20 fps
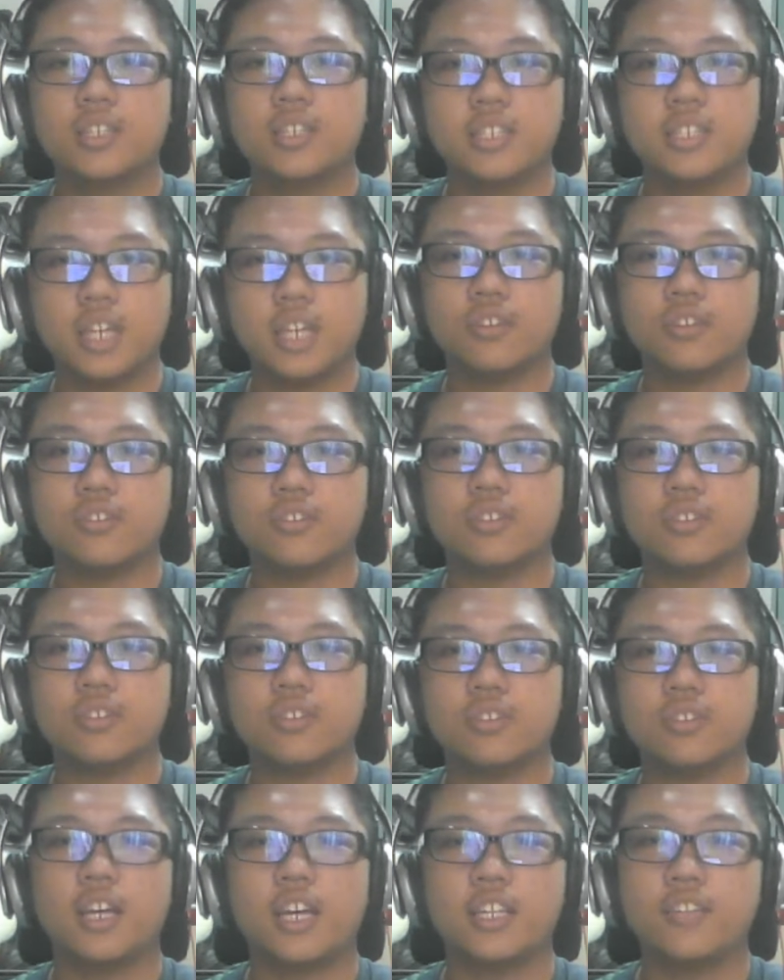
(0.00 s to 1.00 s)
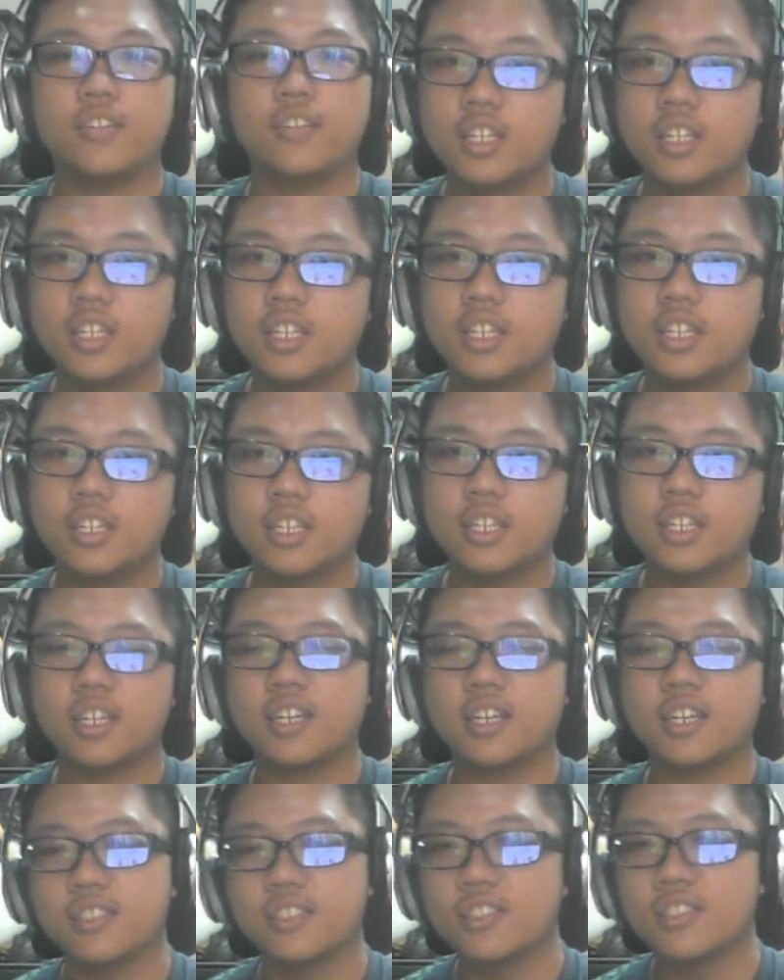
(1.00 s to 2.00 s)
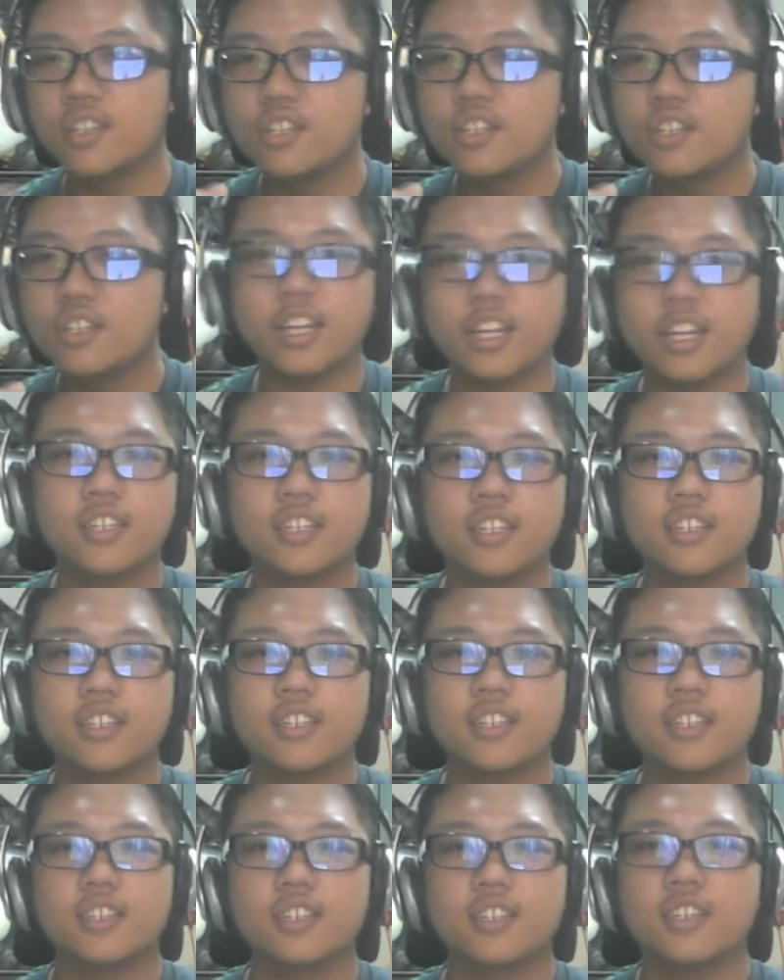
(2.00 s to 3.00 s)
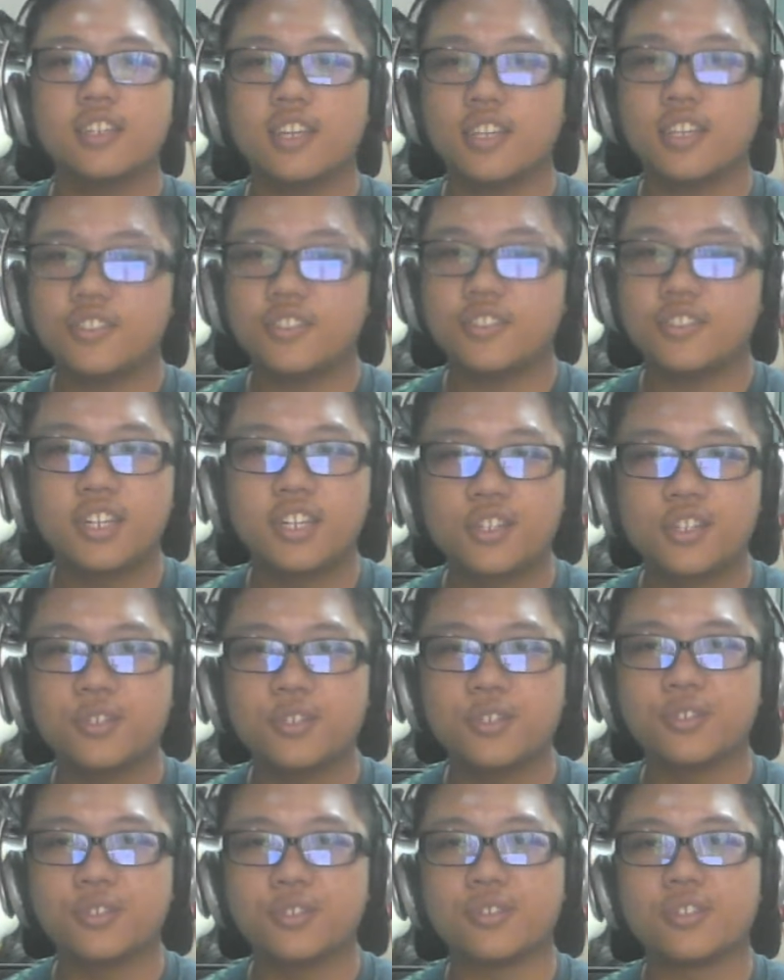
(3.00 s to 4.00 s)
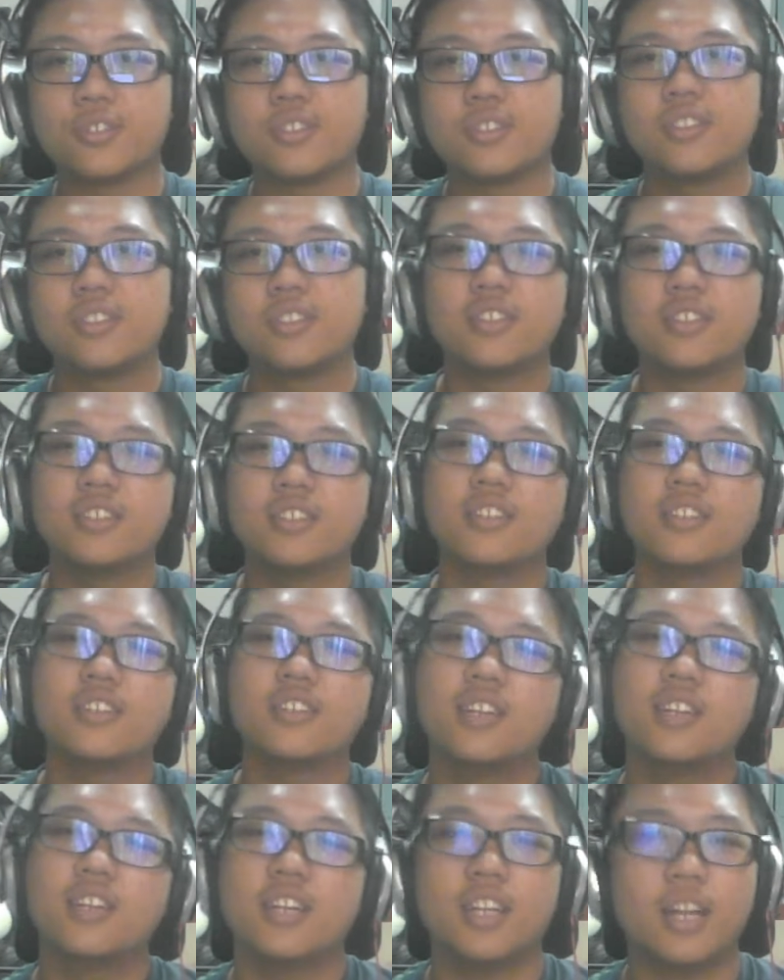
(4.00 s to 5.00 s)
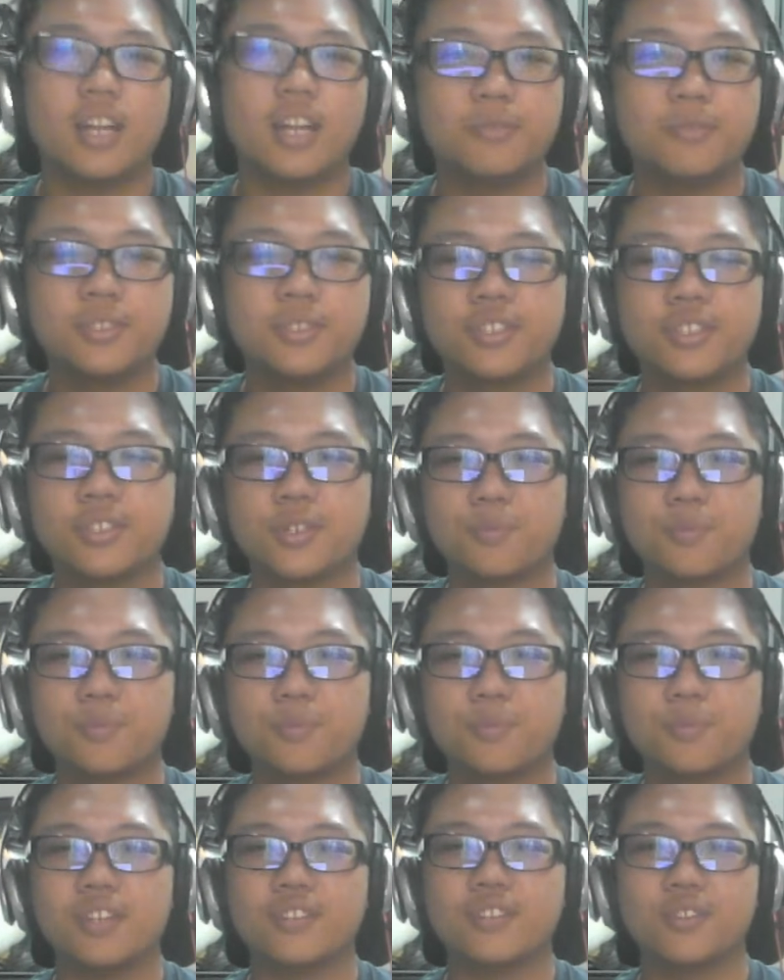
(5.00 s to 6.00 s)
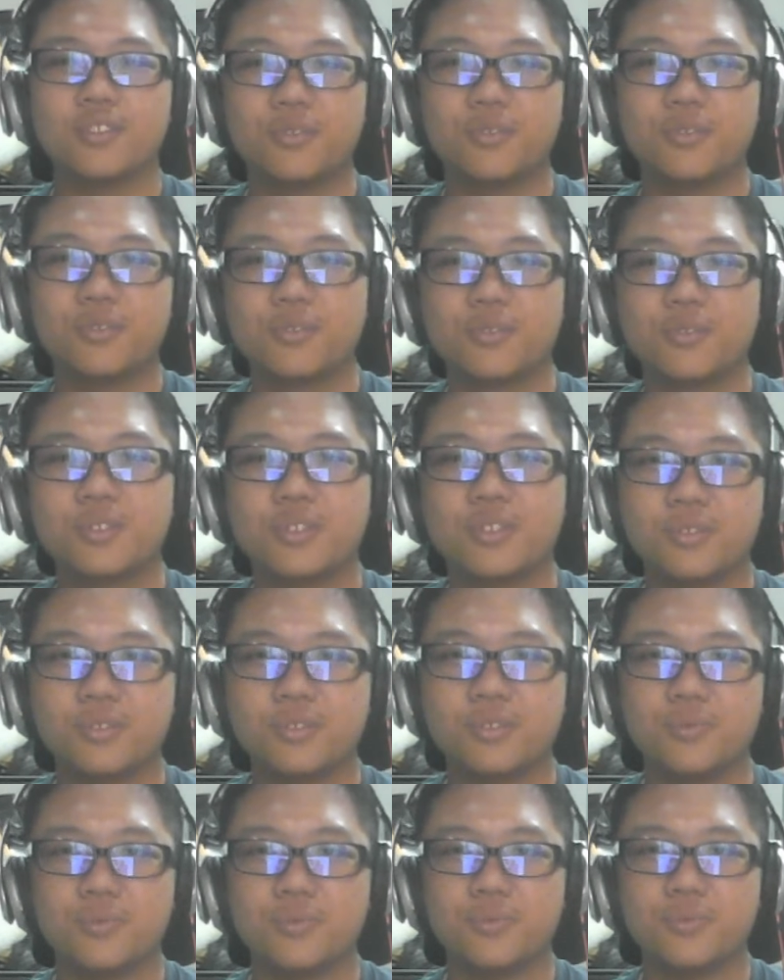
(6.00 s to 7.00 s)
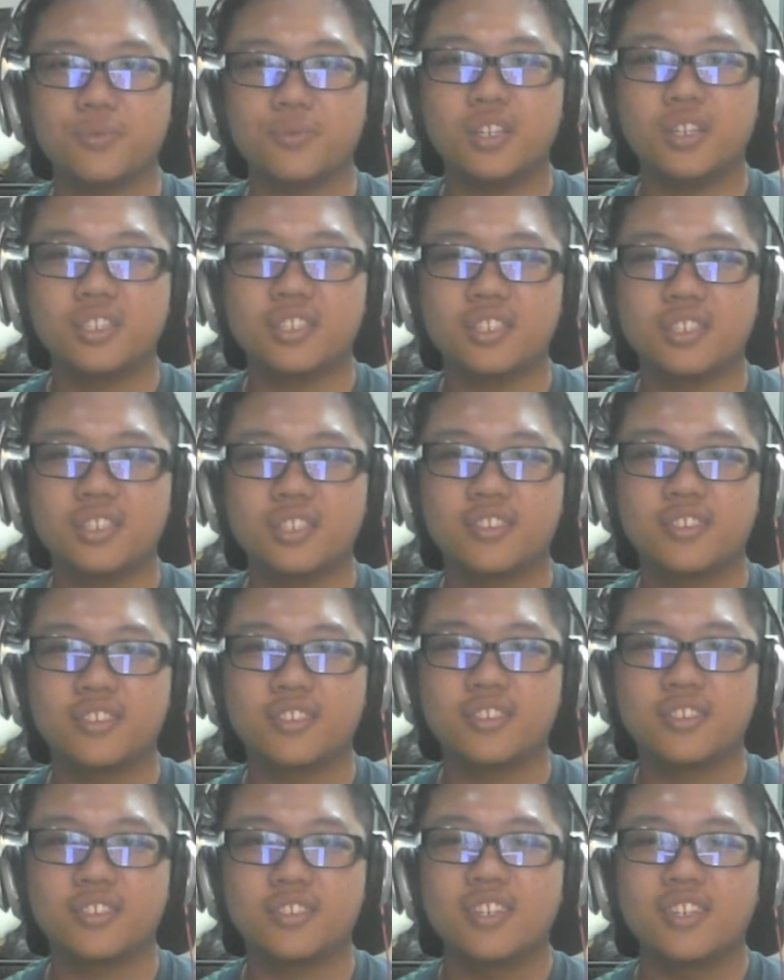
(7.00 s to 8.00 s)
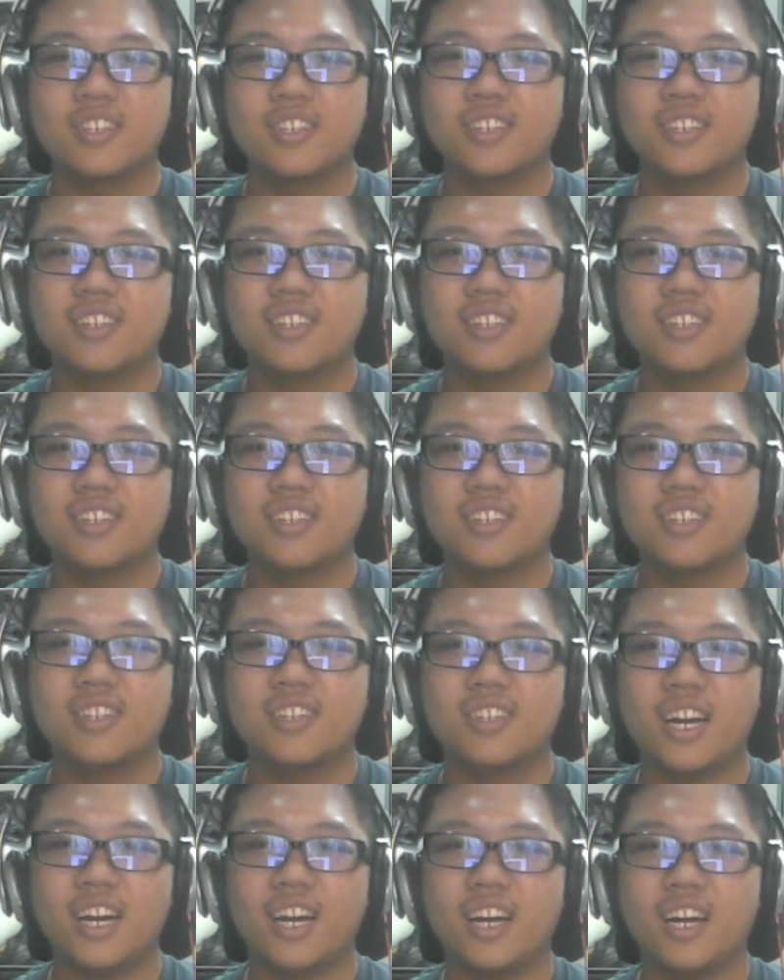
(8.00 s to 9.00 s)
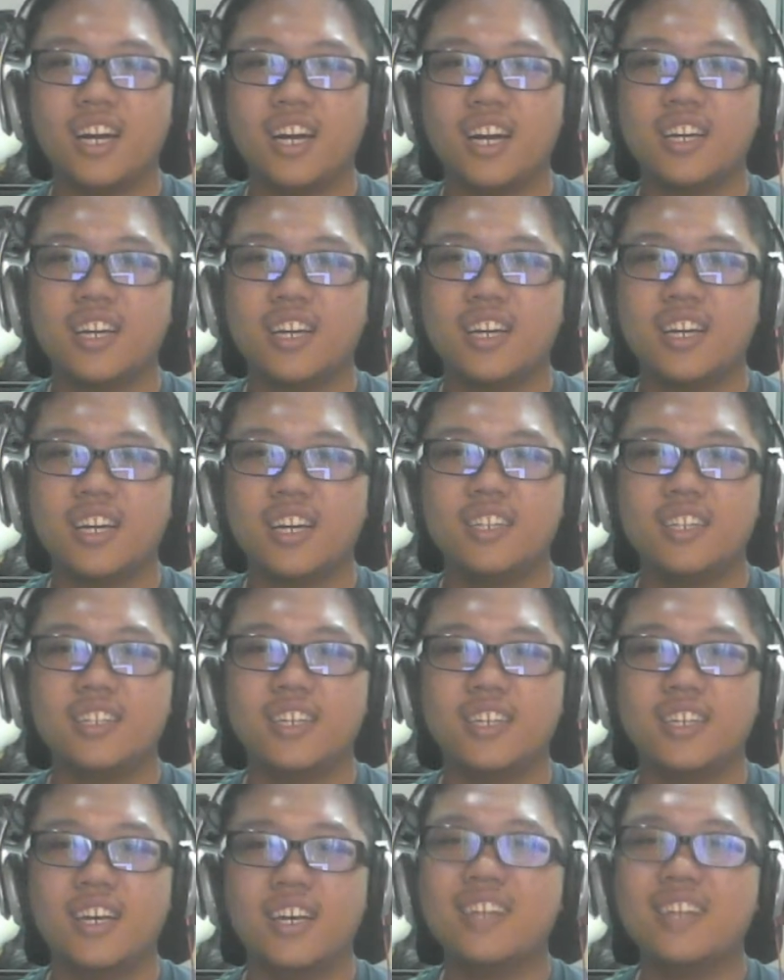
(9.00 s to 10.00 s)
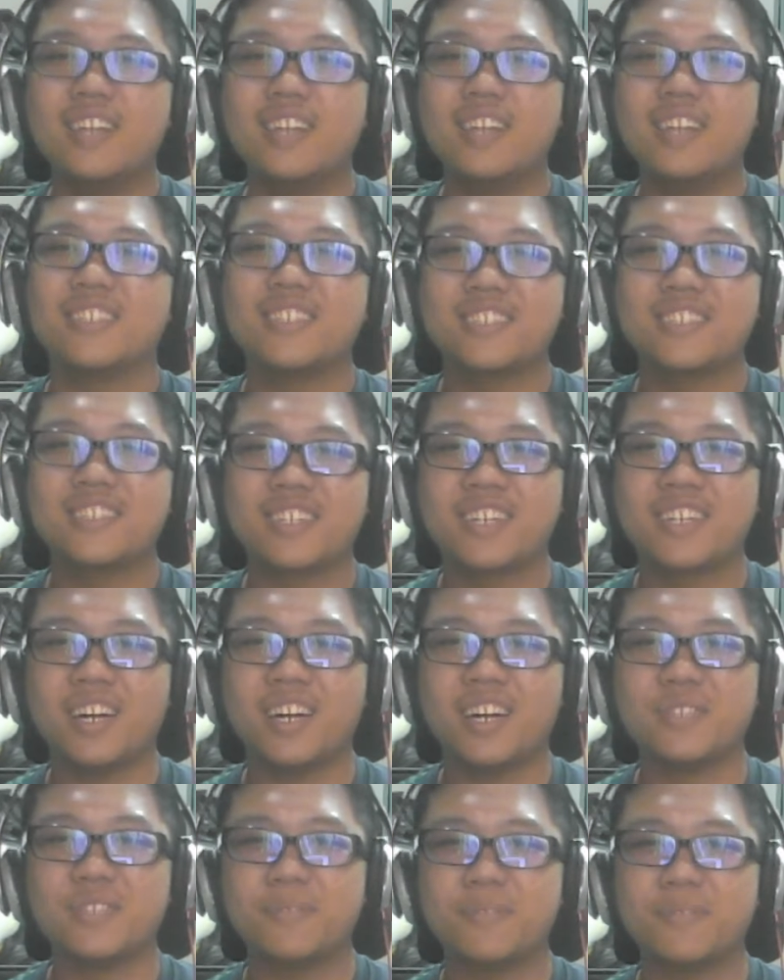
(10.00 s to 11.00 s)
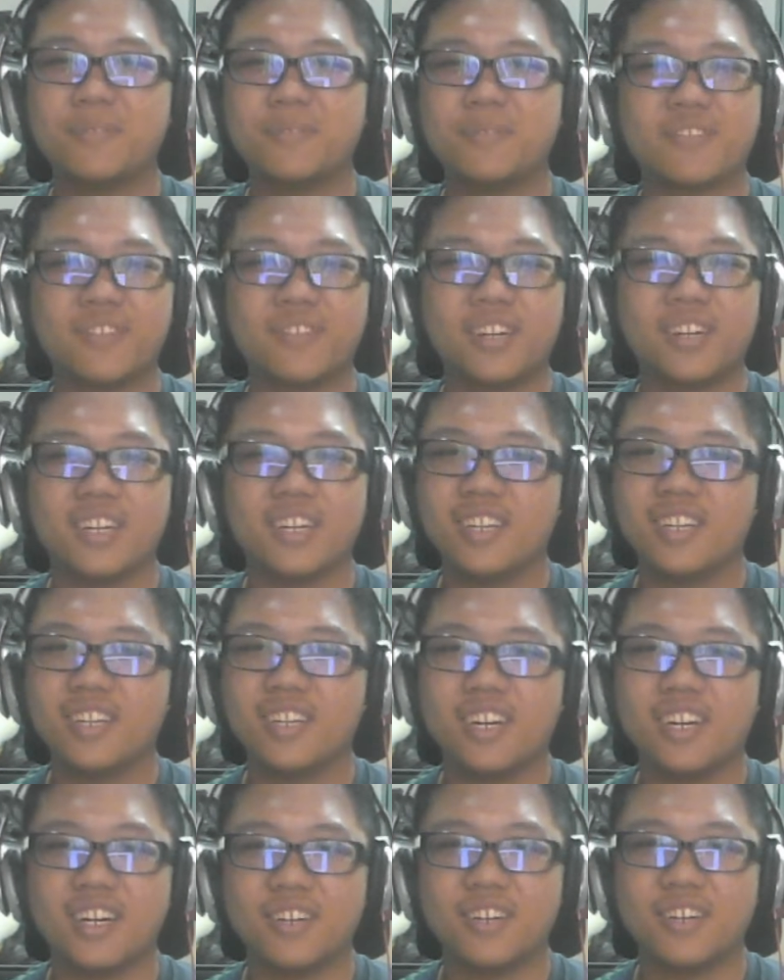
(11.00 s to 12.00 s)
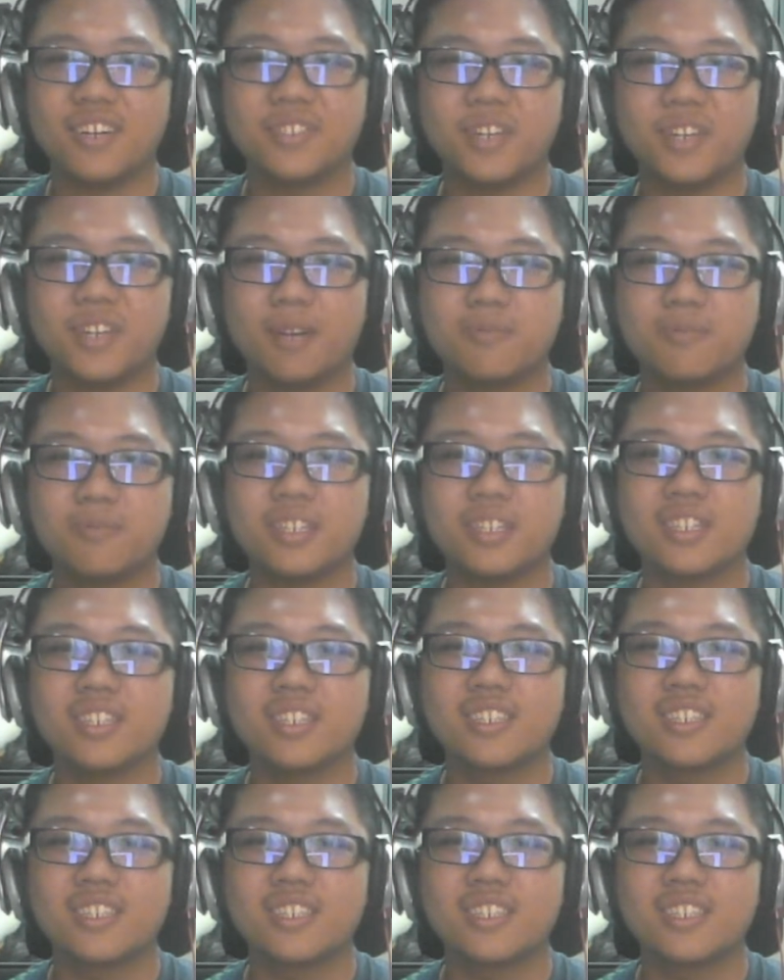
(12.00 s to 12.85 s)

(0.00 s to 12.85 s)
down, and they really learn it, and it's really cool. I'm just so proud to watch this as it comes back, man. Oh, I'm so happy.